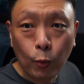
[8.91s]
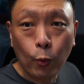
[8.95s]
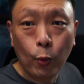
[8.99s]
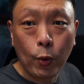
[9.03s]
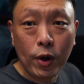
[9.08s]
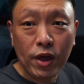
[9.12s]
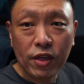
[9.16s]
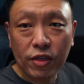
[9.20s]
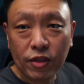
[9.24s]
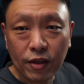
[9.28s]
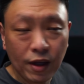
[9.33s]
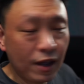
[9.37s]

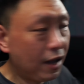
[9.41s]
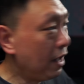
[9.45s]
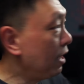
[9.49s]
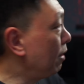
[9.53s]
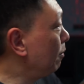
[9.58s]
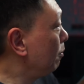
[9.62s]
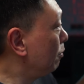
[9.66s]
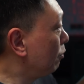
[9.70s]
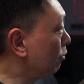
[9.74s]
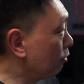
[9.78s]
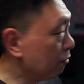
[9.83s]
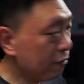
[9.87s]
with a
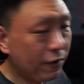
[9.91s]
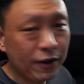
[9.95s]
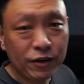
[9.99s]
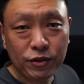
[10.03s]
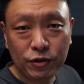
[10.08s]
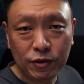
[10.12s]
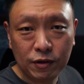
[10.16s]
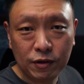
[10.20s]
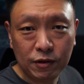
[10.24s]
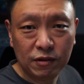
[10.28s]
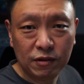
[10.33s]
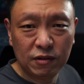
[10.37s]

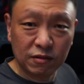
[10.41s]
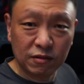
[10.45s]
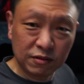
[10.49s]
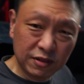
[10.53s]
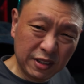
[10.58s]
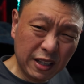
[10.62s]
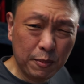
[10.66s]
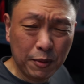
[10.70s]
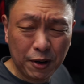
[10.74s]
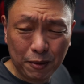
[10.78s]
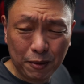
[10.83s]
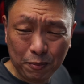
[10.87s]
professional,
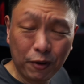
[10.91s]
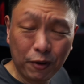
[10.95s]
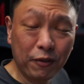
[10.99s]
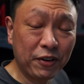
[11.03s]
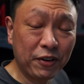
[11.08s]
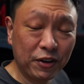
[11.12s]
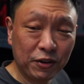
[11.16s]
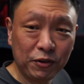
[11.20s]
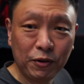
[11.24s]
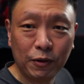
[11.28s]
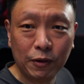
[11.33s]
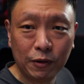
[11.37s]

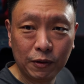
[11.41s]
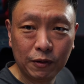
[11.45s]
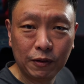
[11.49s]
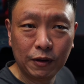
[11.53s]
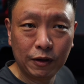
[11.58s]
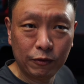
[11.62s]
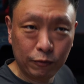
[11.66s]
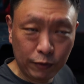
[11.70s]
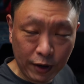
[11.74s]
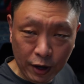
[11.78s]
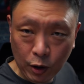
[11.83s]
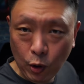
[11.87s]
semi-professional
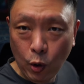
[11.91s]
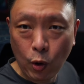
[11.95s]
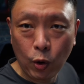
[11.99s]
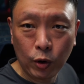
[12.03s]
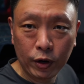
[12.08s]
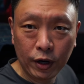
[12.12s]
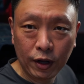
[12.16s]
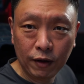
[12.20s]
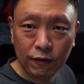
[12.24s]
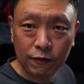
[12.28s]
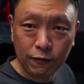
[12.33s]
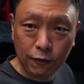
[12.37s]

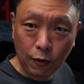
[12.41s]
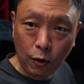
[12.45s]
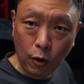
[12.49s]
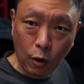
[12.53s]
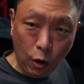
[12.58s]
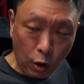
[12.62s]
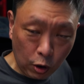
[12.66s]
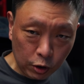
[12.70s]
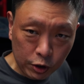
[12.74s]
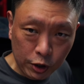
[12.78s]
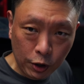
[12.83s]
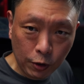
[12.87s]
recording for
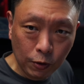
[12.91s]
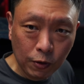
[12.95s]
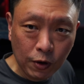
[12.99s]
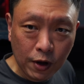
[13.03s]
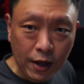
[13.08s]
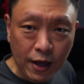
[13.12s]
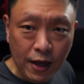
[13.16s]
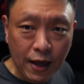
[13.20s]
audio,